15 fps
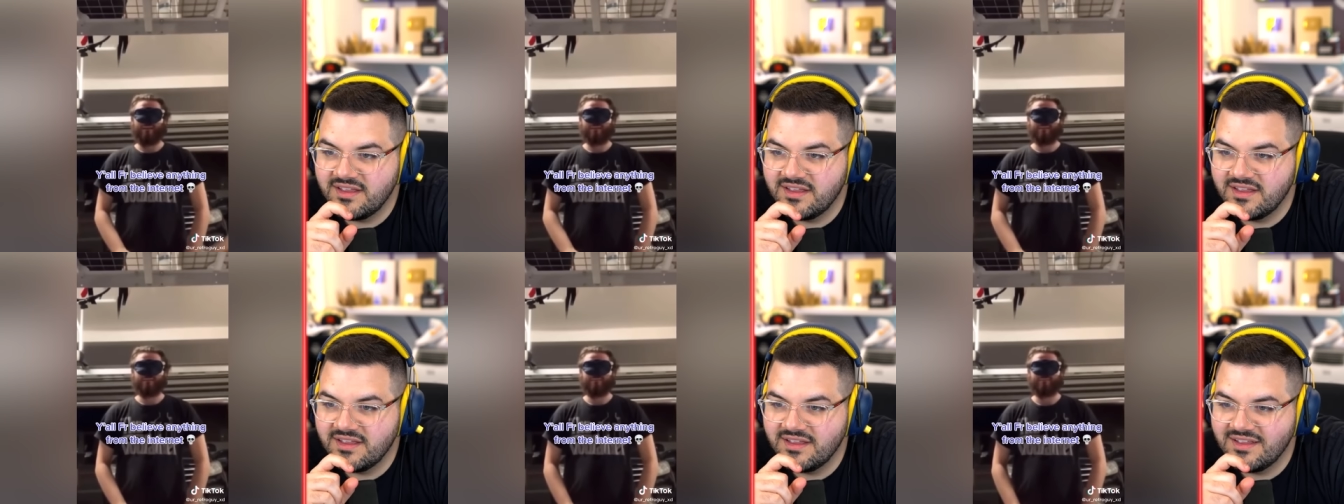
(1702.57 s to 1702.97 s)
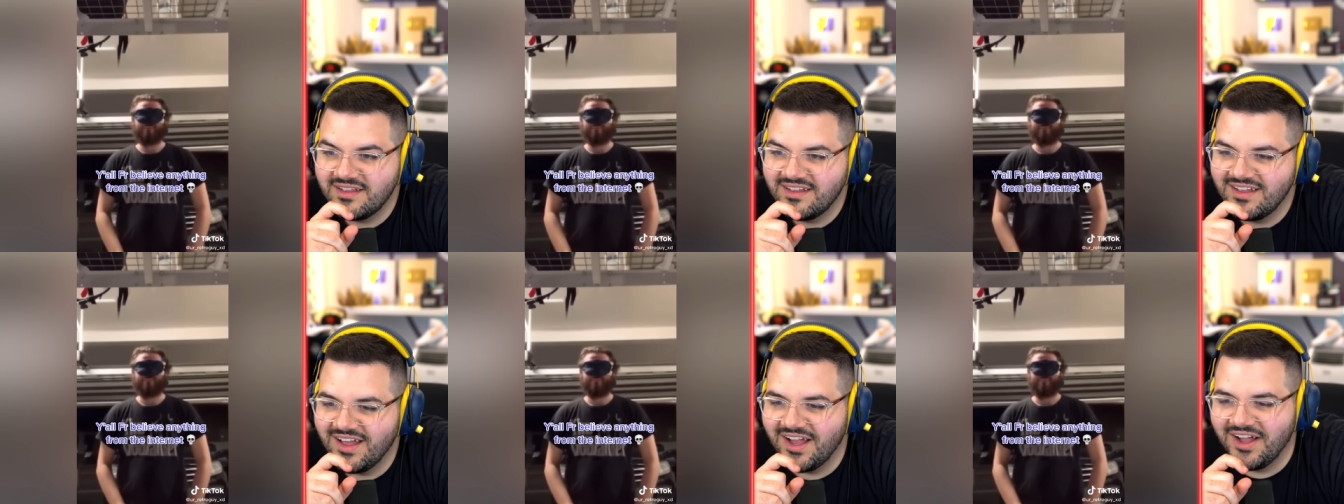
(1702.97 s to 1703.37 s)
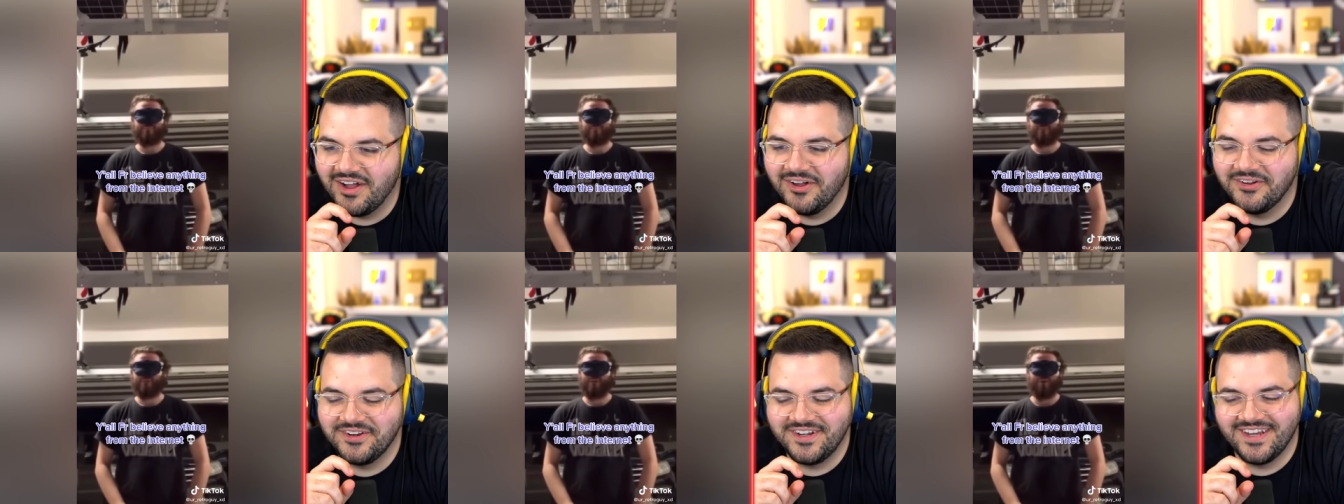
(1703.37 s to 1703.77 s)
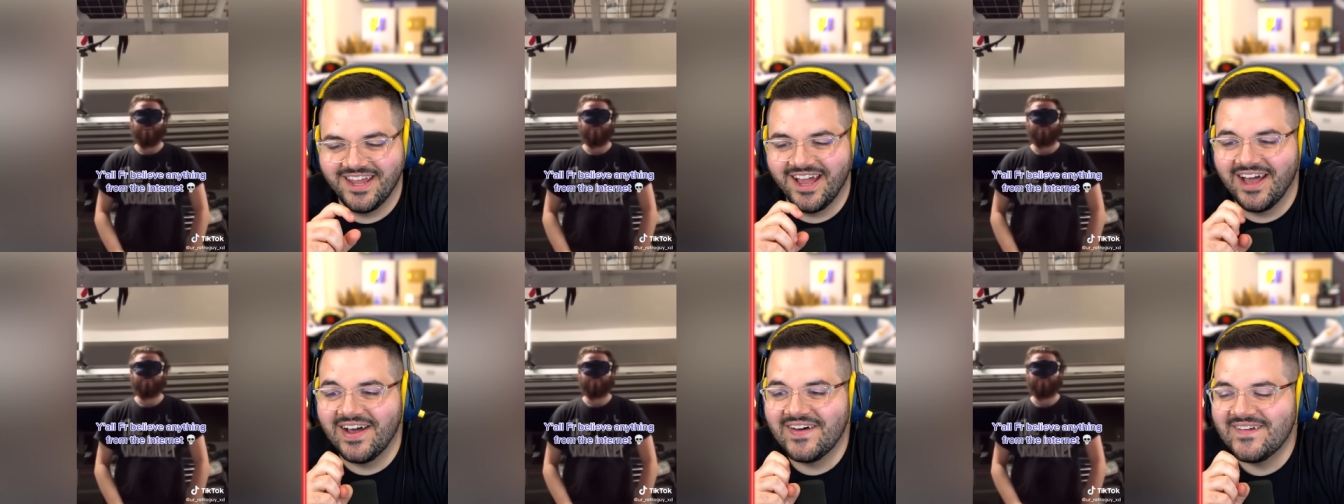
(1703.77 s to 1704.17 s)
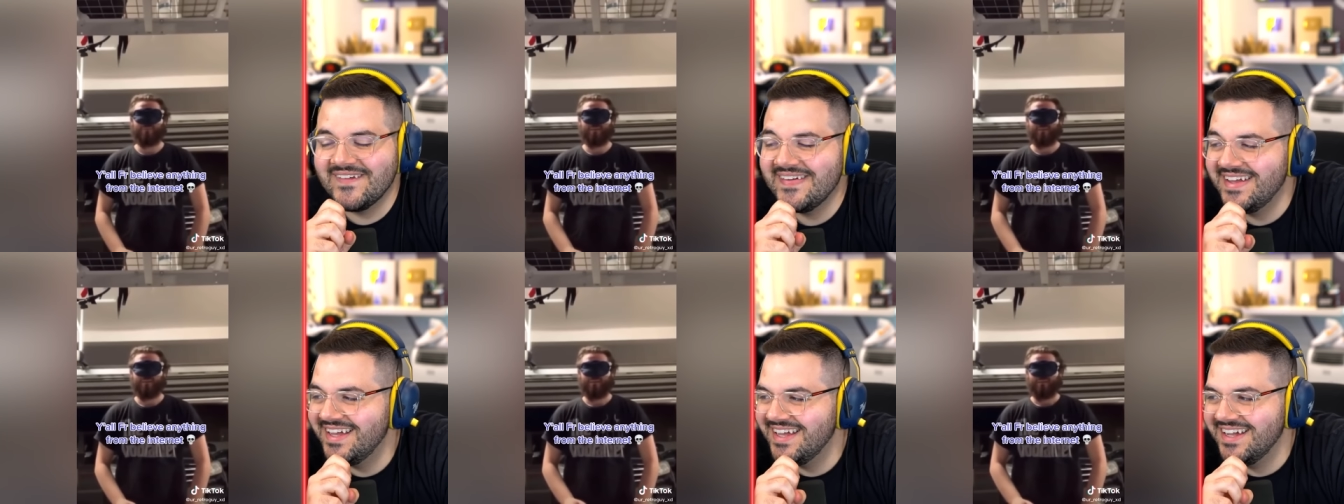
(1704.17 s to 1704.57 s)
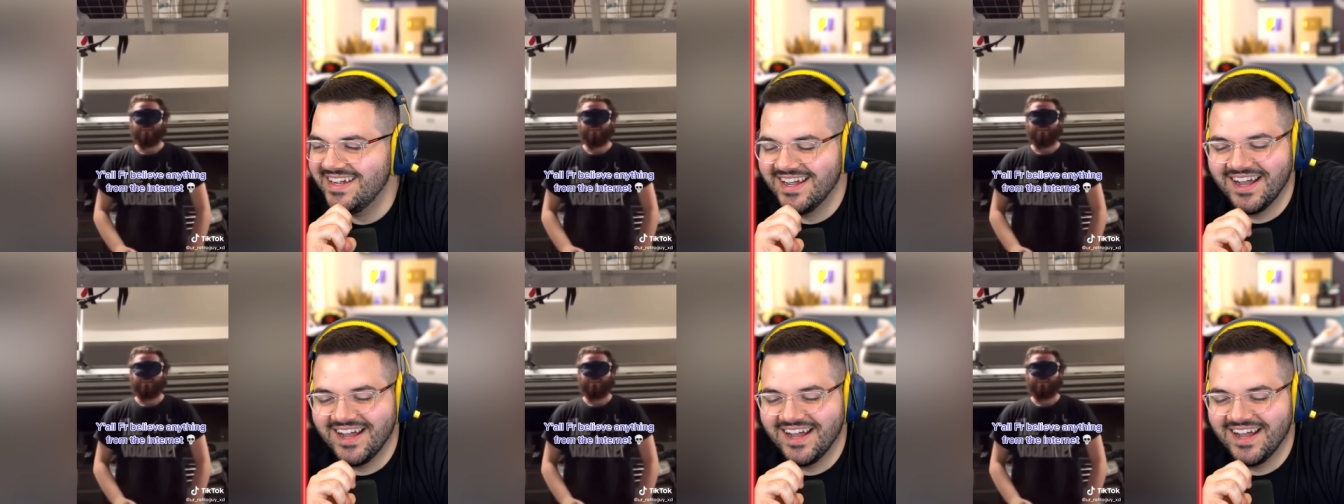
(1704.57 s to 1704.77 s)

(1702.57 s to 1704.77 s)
Can you see anything? Oh, no. no. All right, ready?